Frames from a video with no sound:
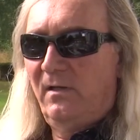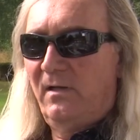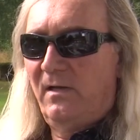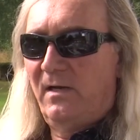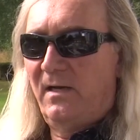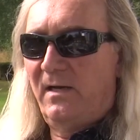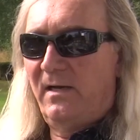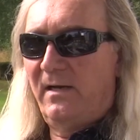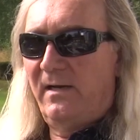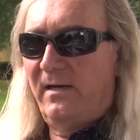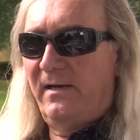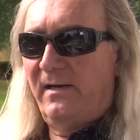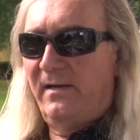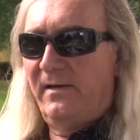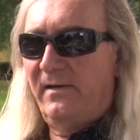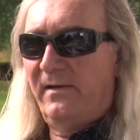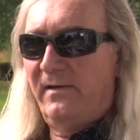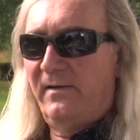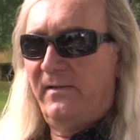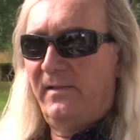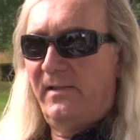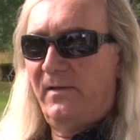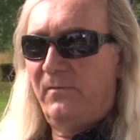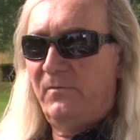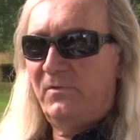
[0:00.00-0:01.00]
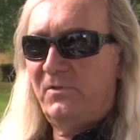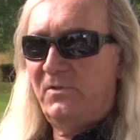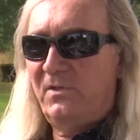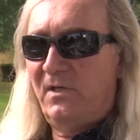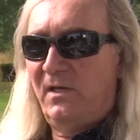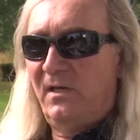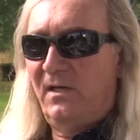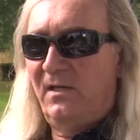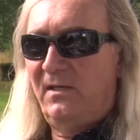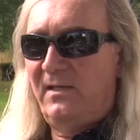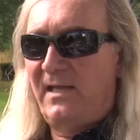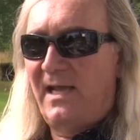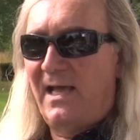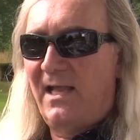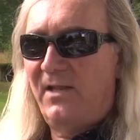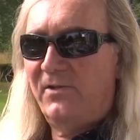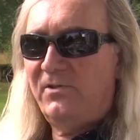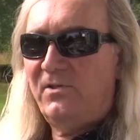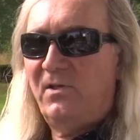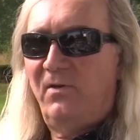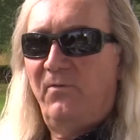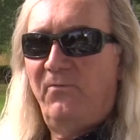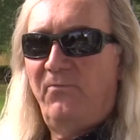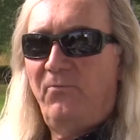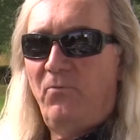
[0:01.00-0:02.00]
that was done in
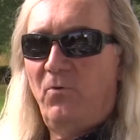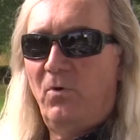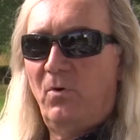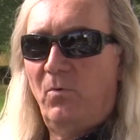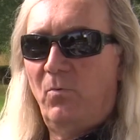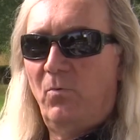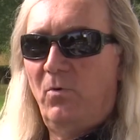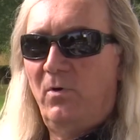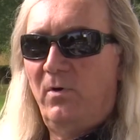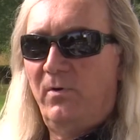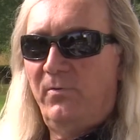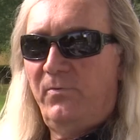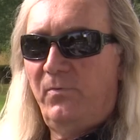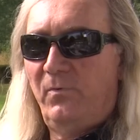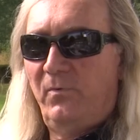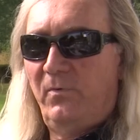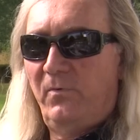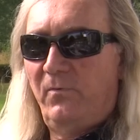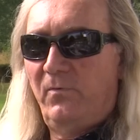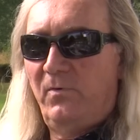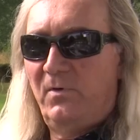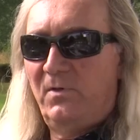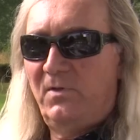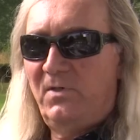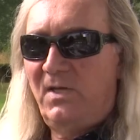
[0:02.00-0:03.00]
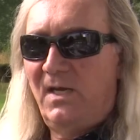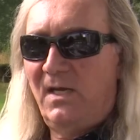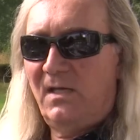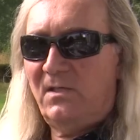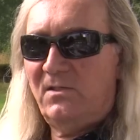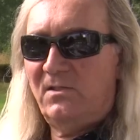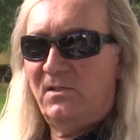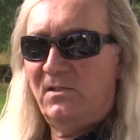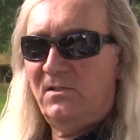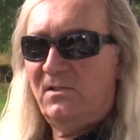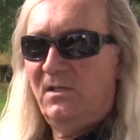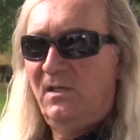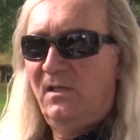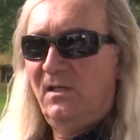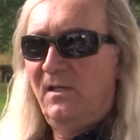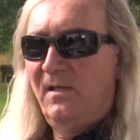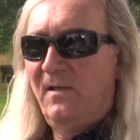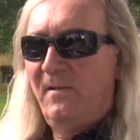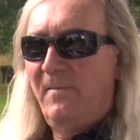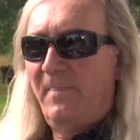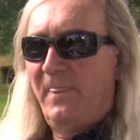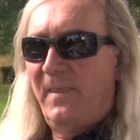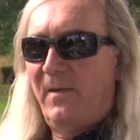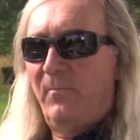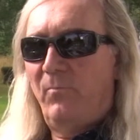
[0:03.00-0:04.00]
Dallas and in Fort Worth when we were in Texas.
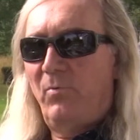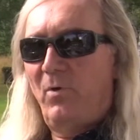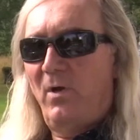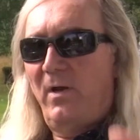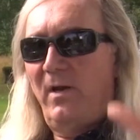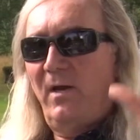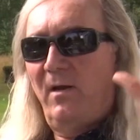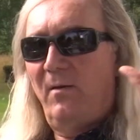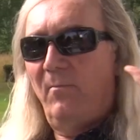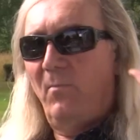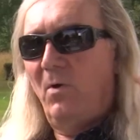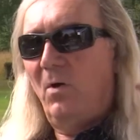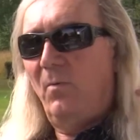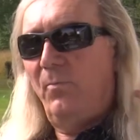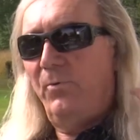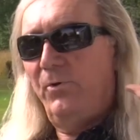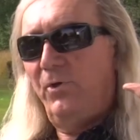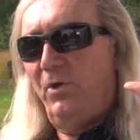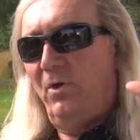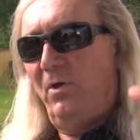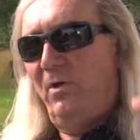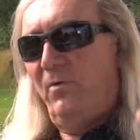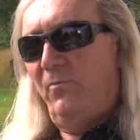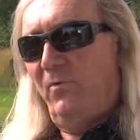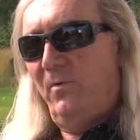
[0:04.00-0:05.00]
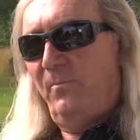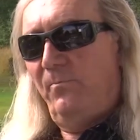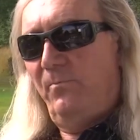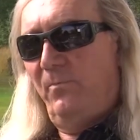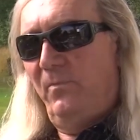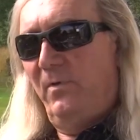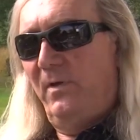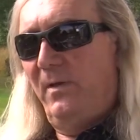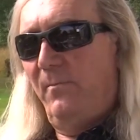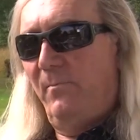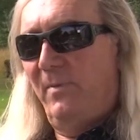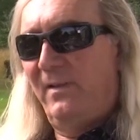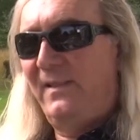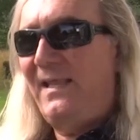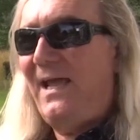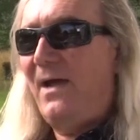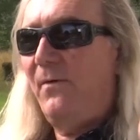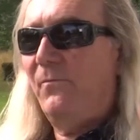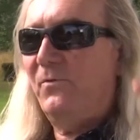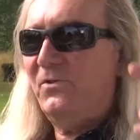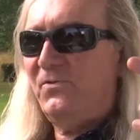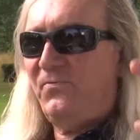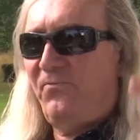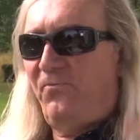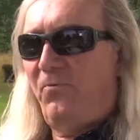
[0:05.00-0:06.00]
They brought in a mobile unit, but
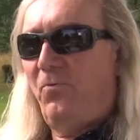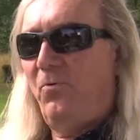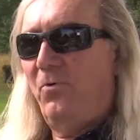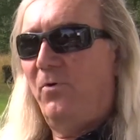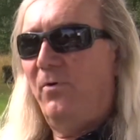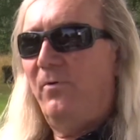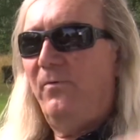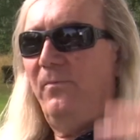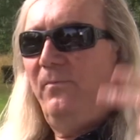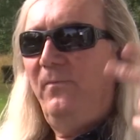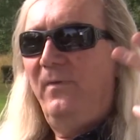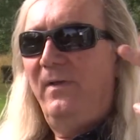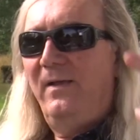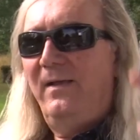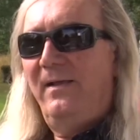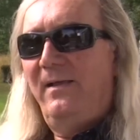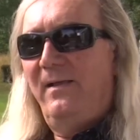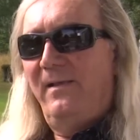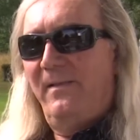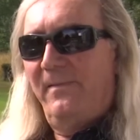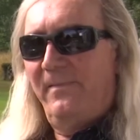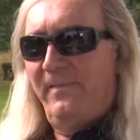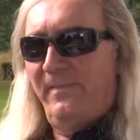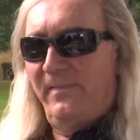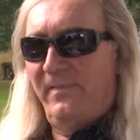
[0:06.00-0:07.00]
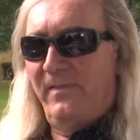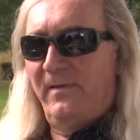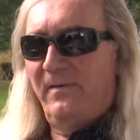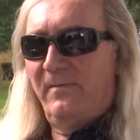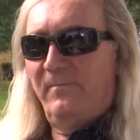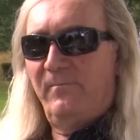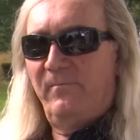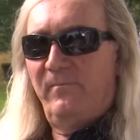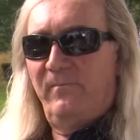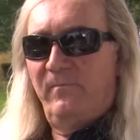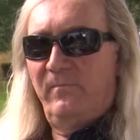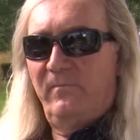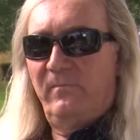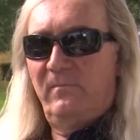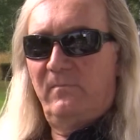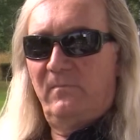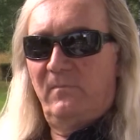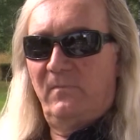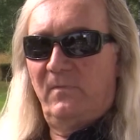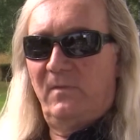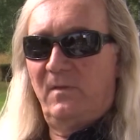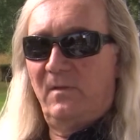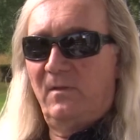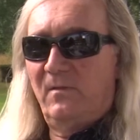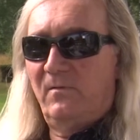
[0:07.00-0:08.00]
that was for the
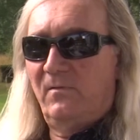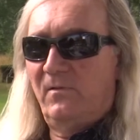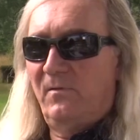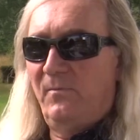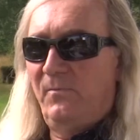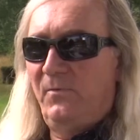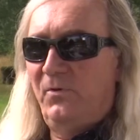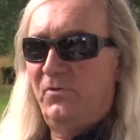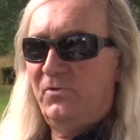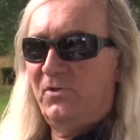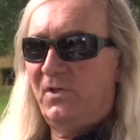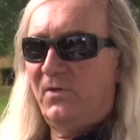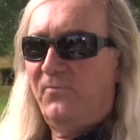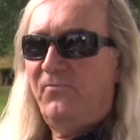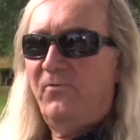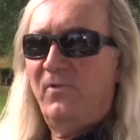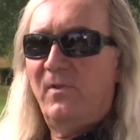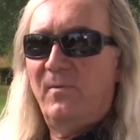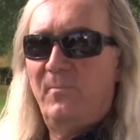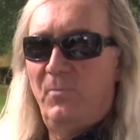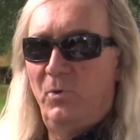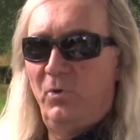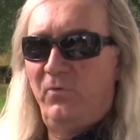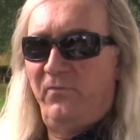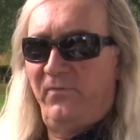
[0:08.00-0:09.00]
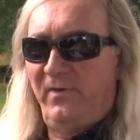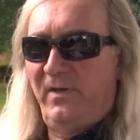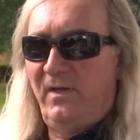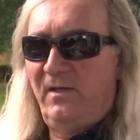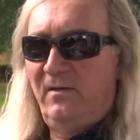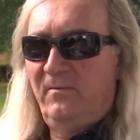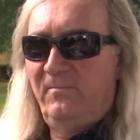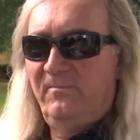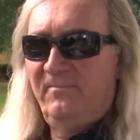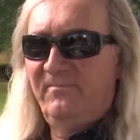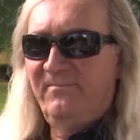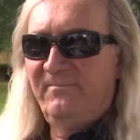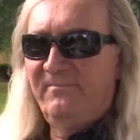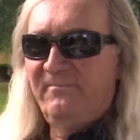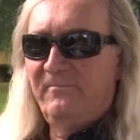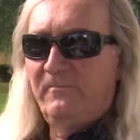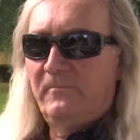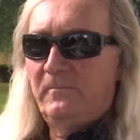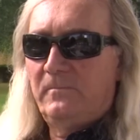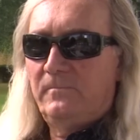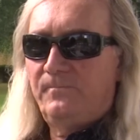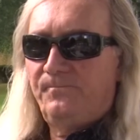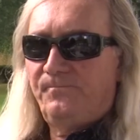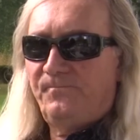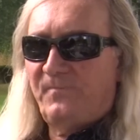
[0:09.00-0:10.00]
music for the movie.
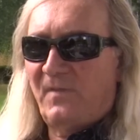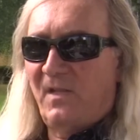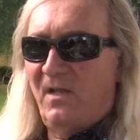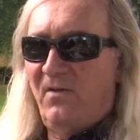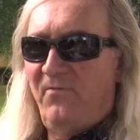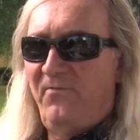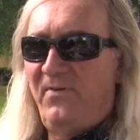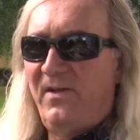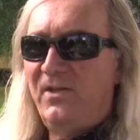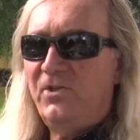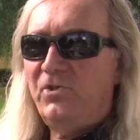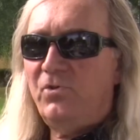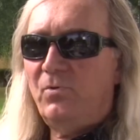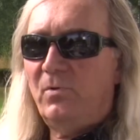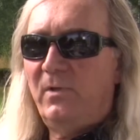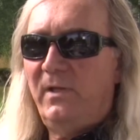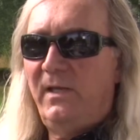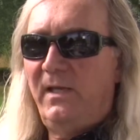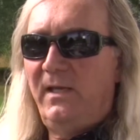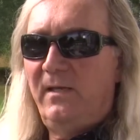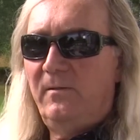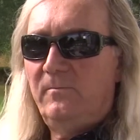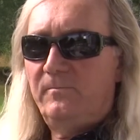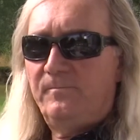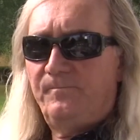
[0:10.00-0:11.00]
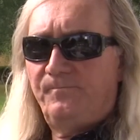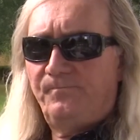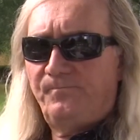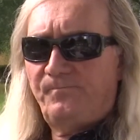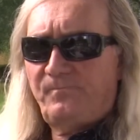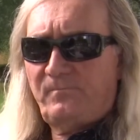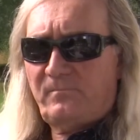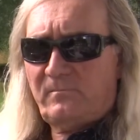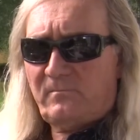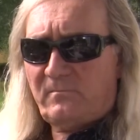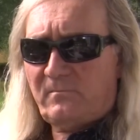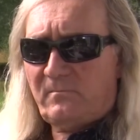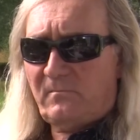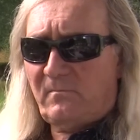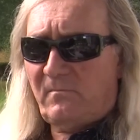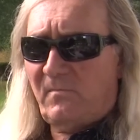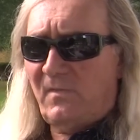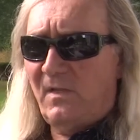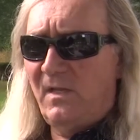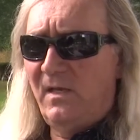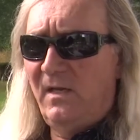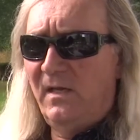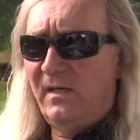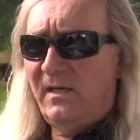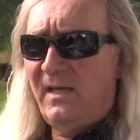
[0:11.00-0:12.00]
Eventually,
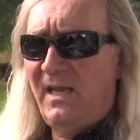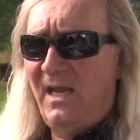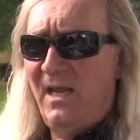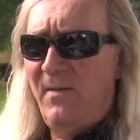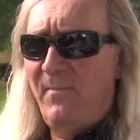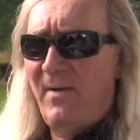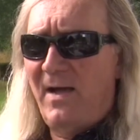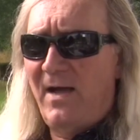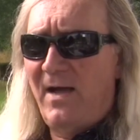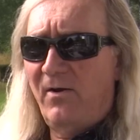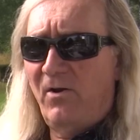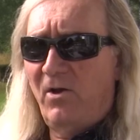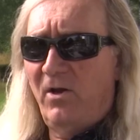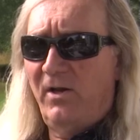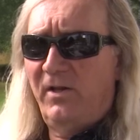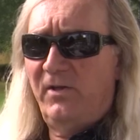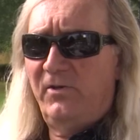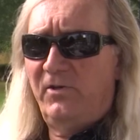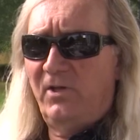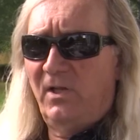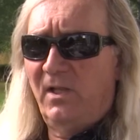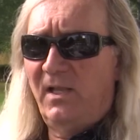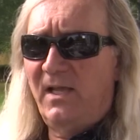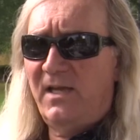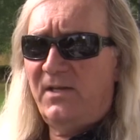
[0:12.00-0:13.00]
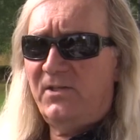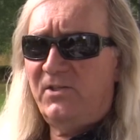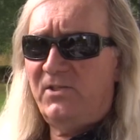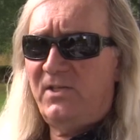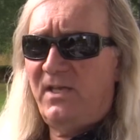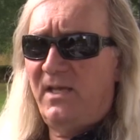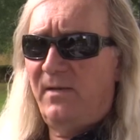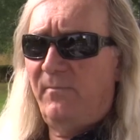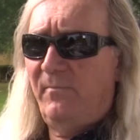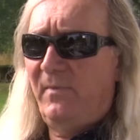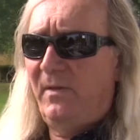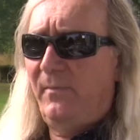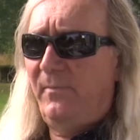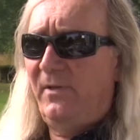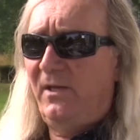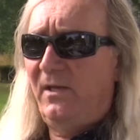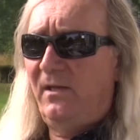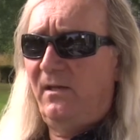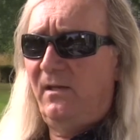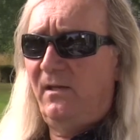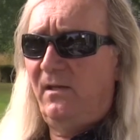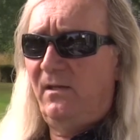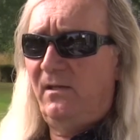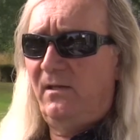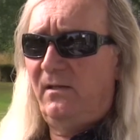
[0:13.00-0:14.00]
it came on a deluxe set
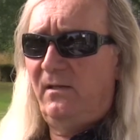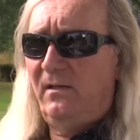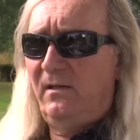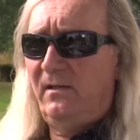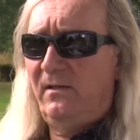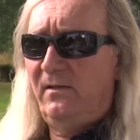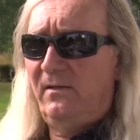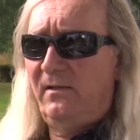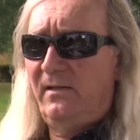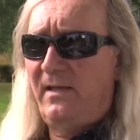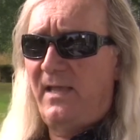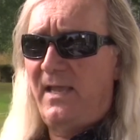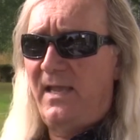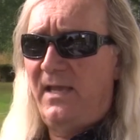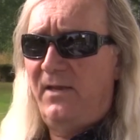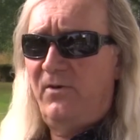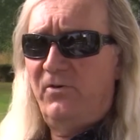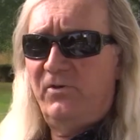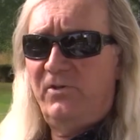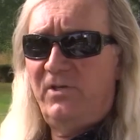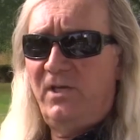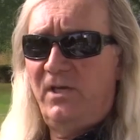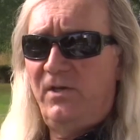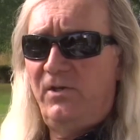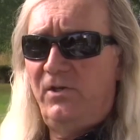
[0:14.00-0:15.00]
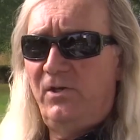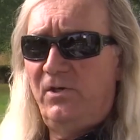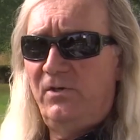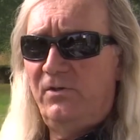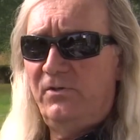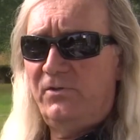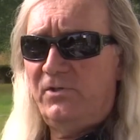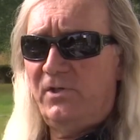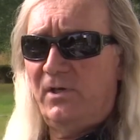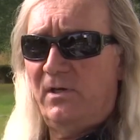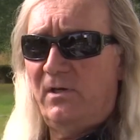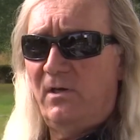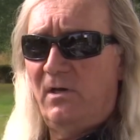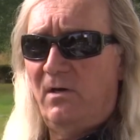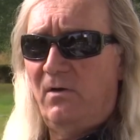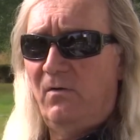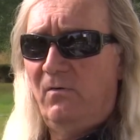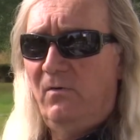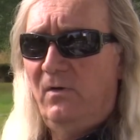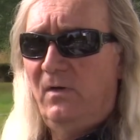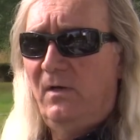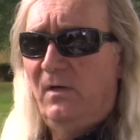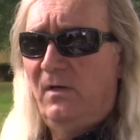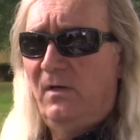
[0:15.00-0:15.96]
maybe 8 or 10 years ago.